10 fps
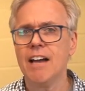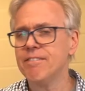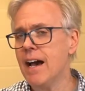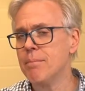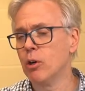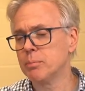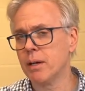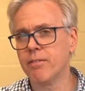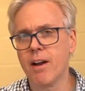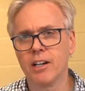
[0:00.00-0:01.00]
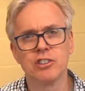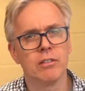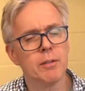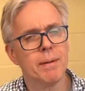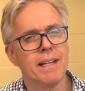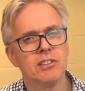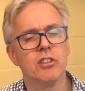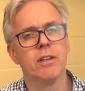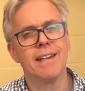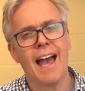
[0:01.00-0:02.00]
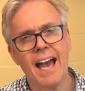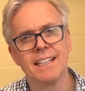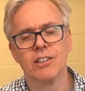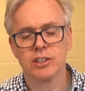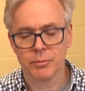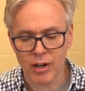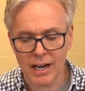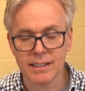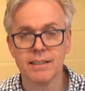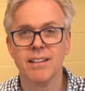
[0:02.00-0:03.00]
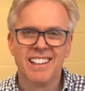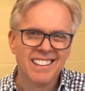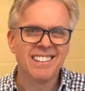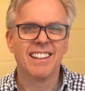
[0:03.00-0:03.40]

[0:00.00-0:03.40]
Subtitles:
I find multiplying fractions a little bit easier than adding or subtracting.